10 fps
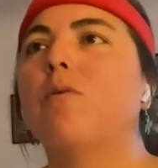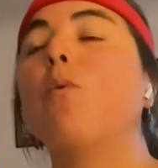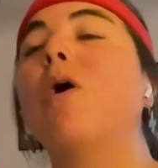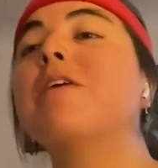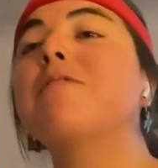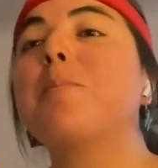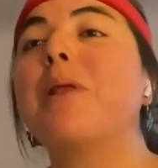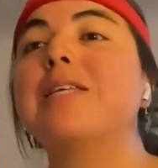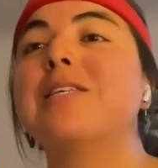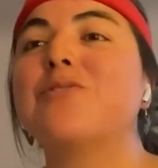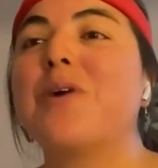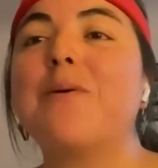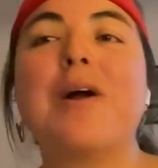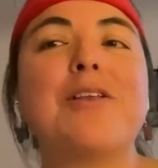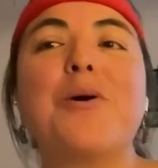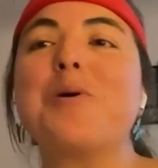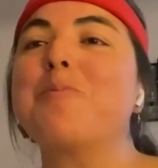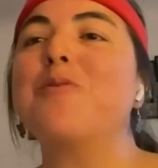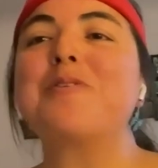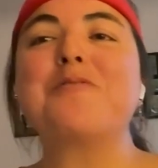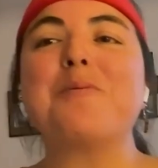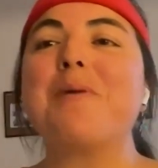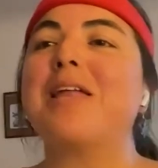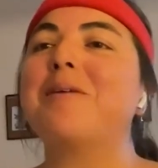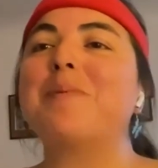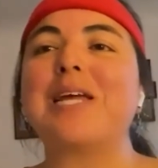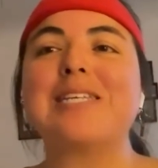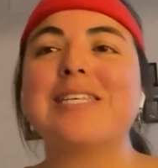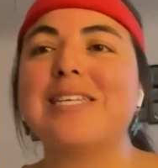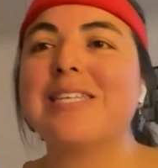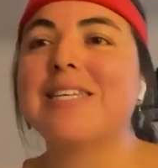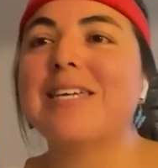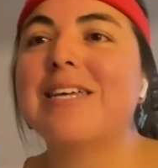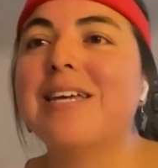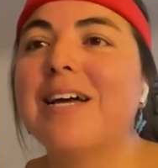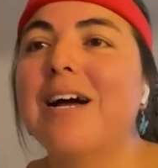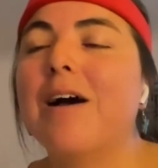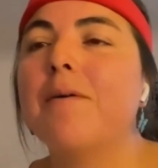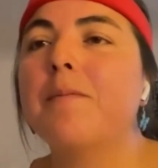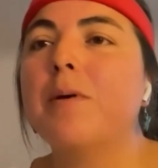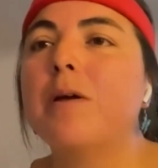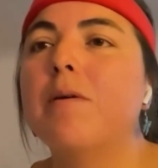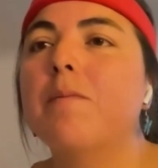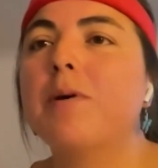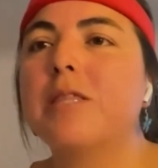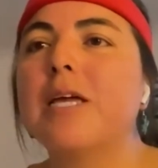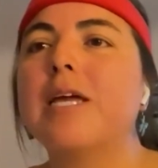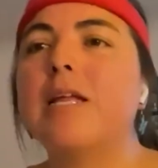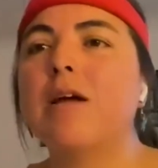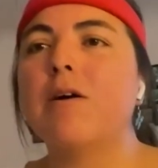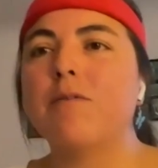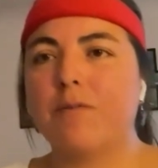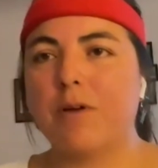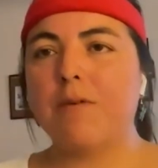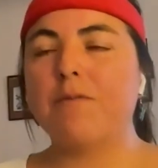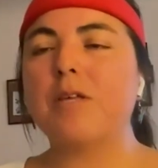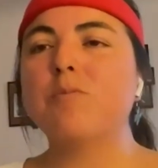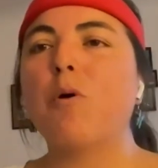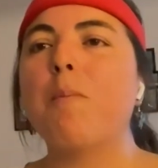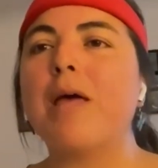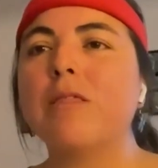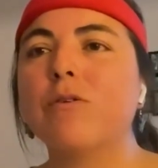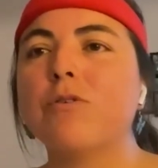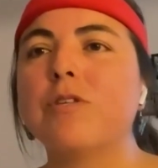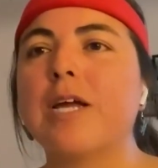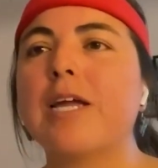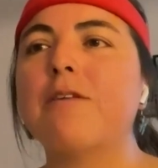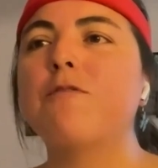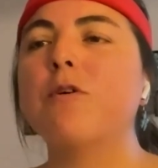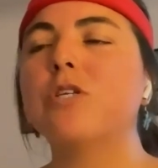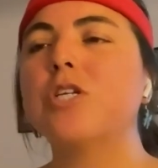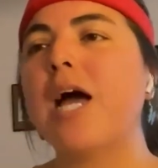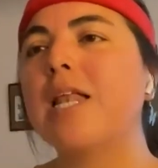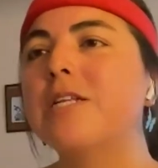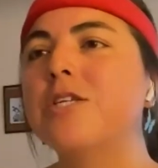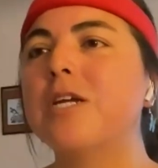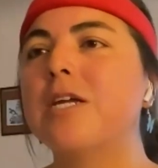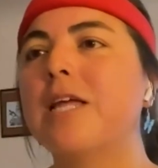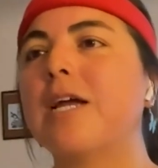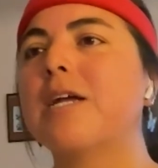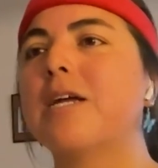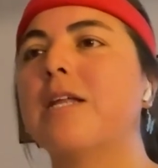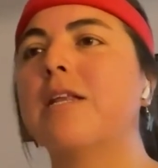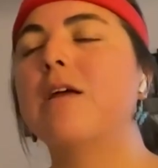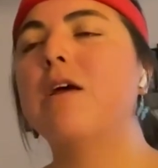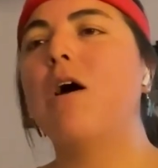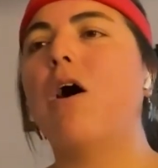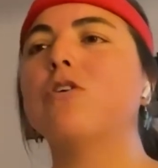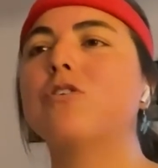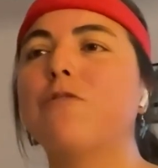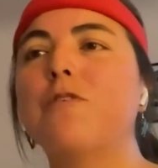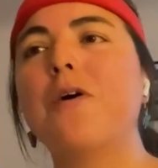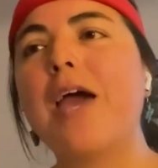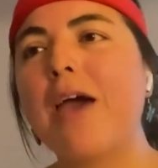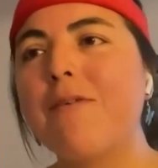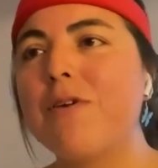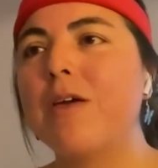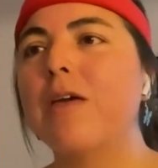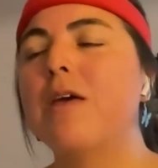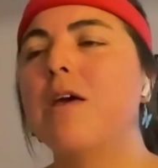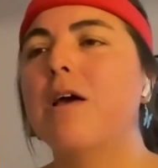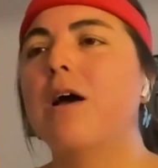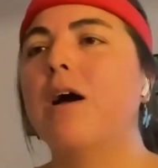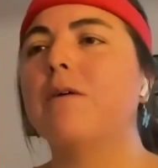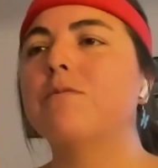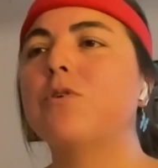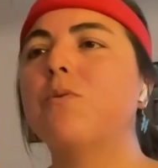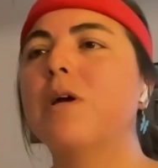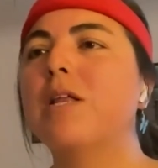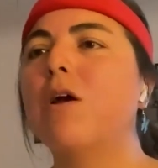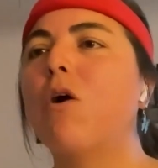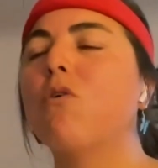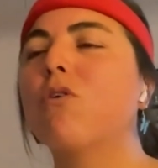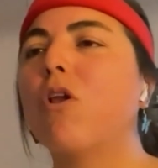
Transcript: one of the places, right? I know we're moving from many places, but thinking of these momentos that can feel challenging, that can also feel heavy, to really hold